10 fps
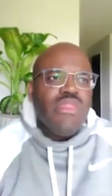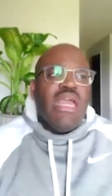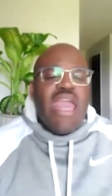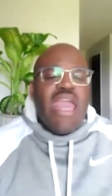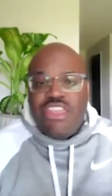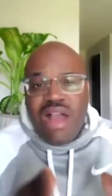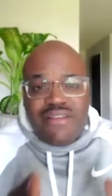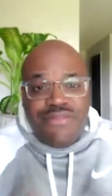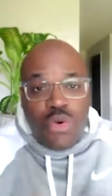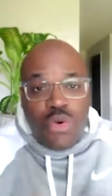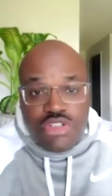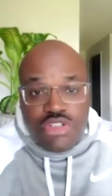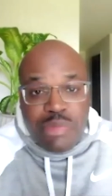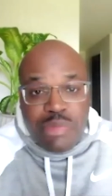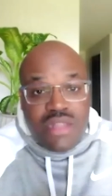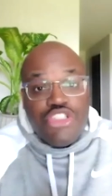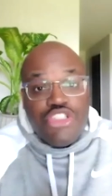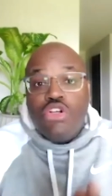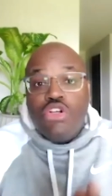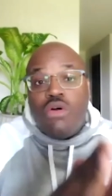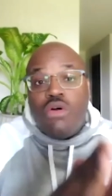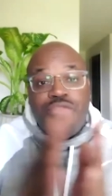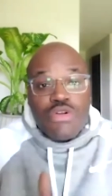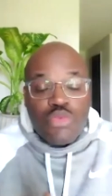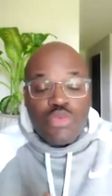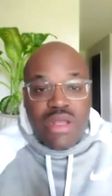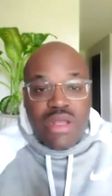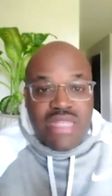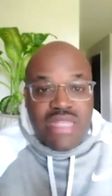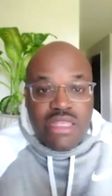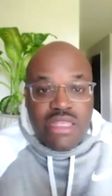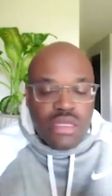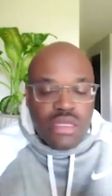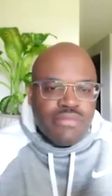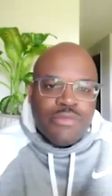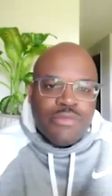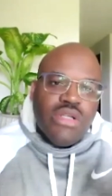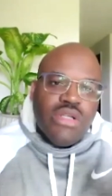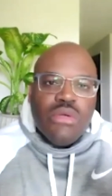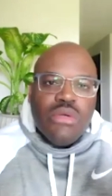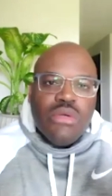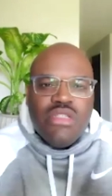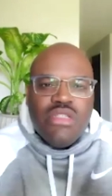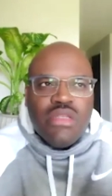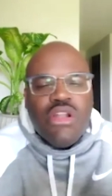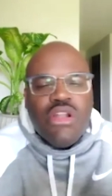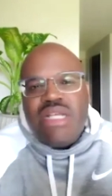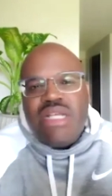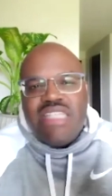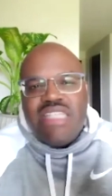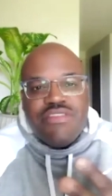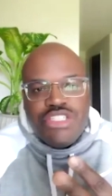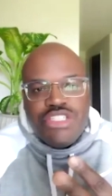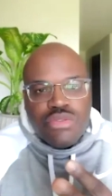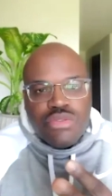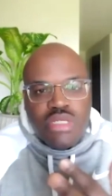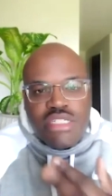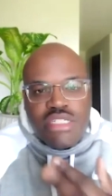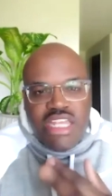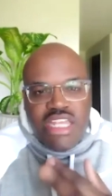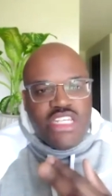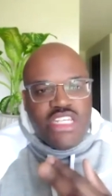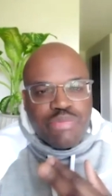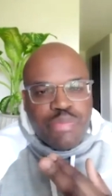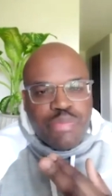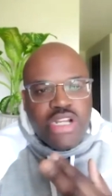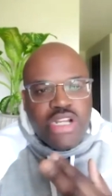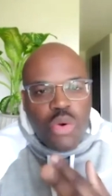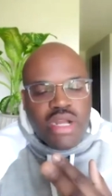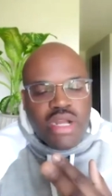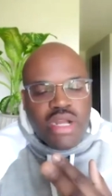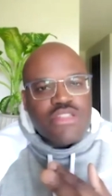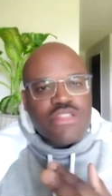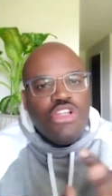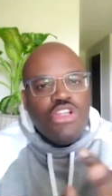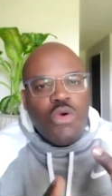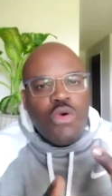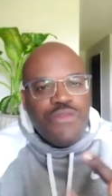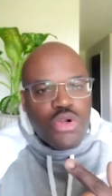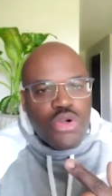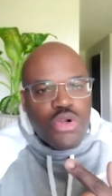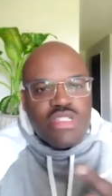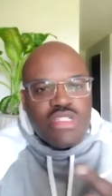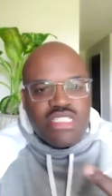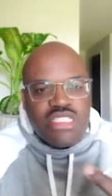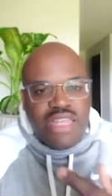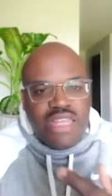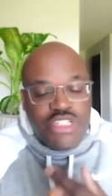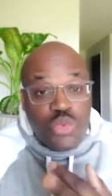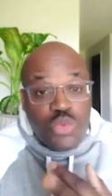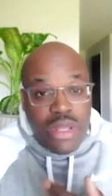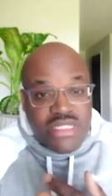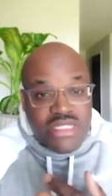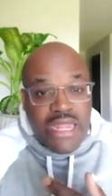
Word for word: and you got Foresters policies, you can go on Foresters website. Well, you know, you know what? CFG too. CFG is pretty organized. So you can go on Foresters and CFG's website.